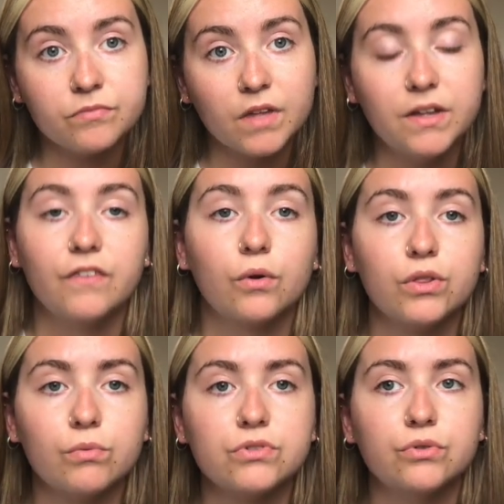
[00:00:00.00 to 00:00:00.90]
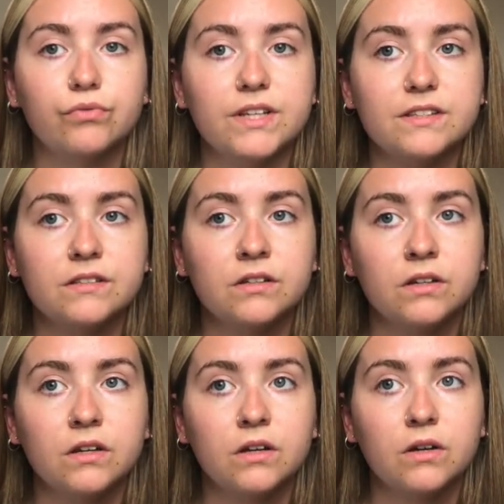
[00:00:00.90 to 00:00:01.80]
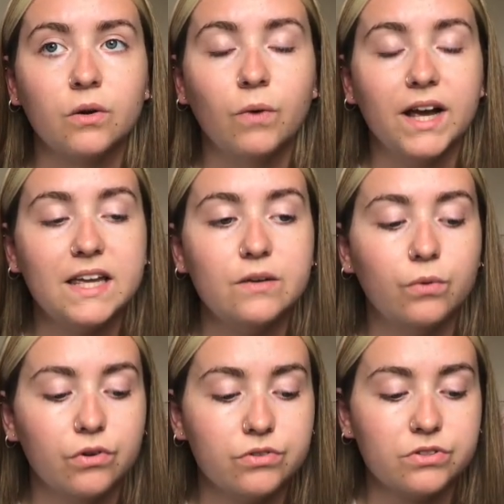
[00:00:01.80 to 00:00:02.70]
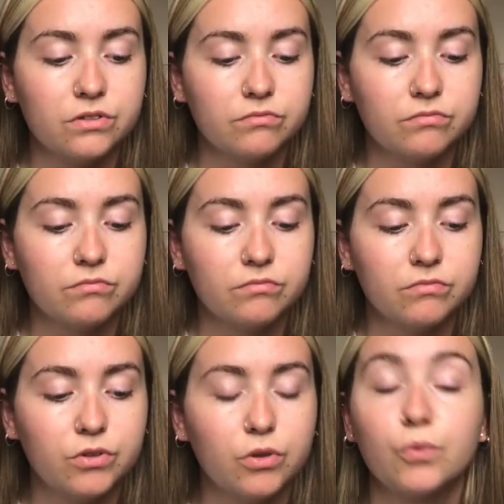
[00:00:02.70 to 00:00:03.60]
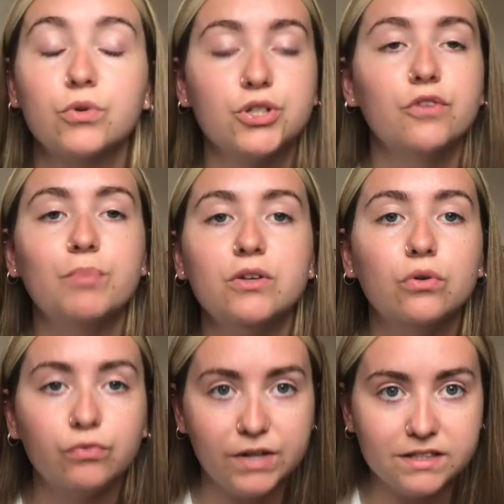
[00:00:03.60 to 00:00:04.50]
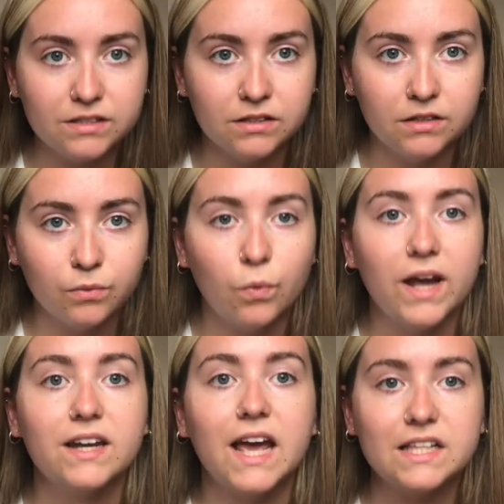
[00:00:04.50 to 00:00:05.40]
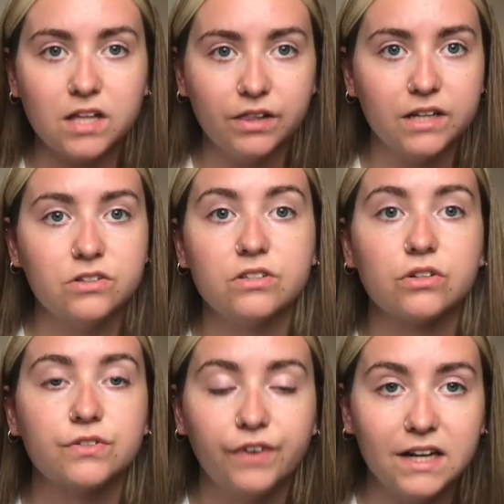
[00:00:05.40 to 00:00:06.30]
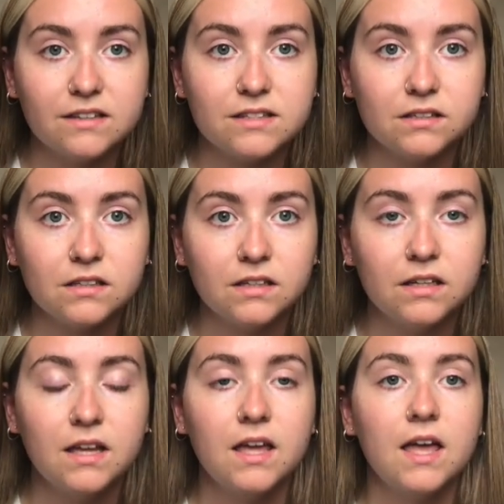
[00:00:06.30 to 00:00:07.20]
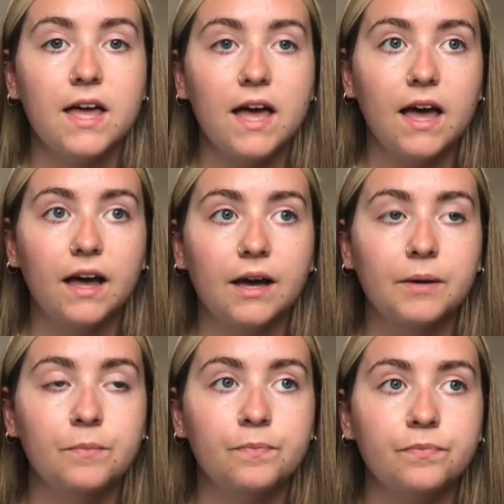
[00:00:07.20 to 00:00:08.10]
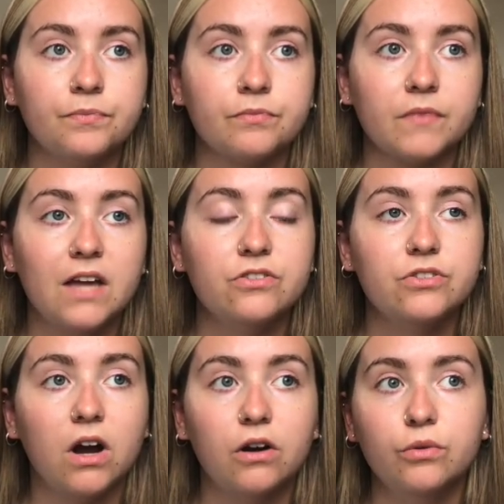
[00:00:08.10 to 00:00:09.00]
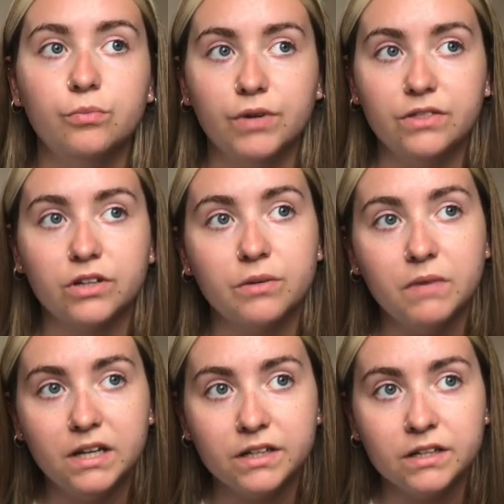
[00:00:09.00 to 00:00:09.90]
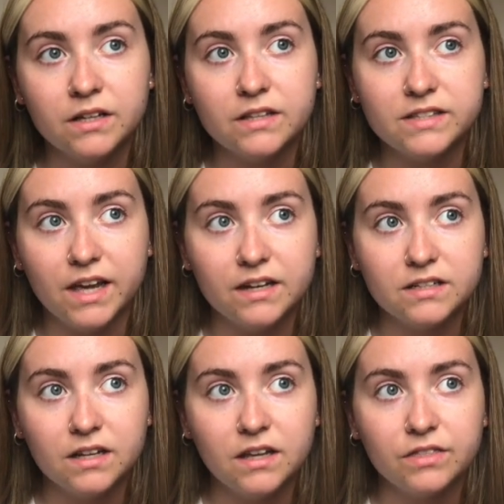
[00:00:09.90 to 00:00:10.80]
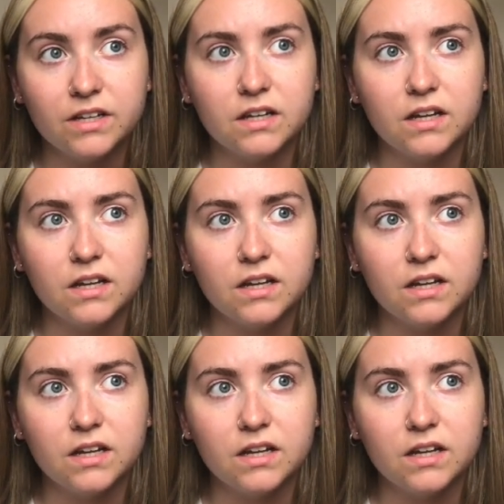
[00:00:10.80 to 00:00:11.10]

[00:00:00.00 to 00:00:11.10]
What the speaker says: Therefore, there was no reason why there should have been no reason why it escalated to such violence. And Dara Ó Briain, the comedian, said that